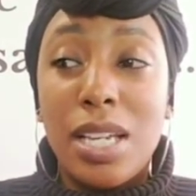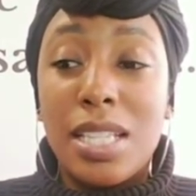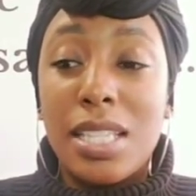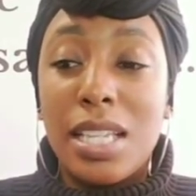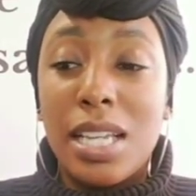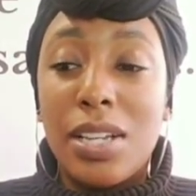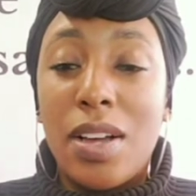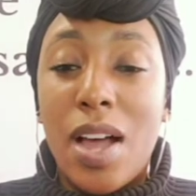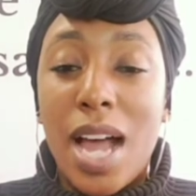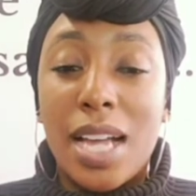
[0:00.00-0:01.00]

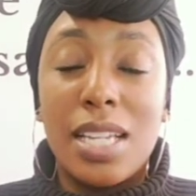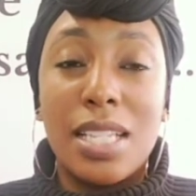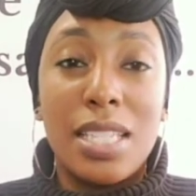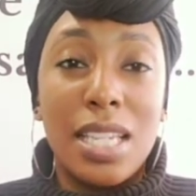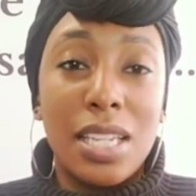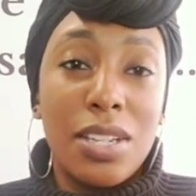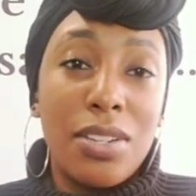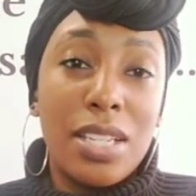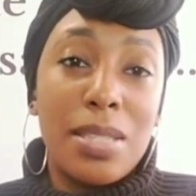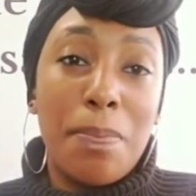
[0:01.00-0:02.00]
until I continue
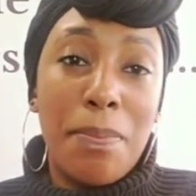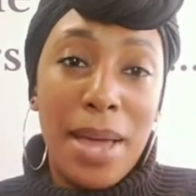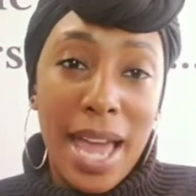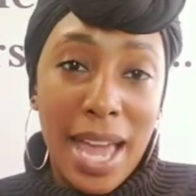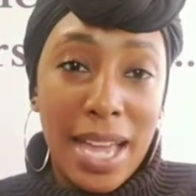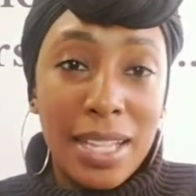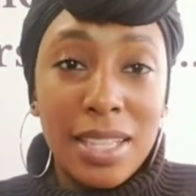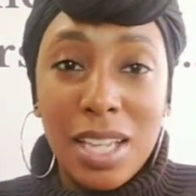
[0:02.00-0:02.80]
this path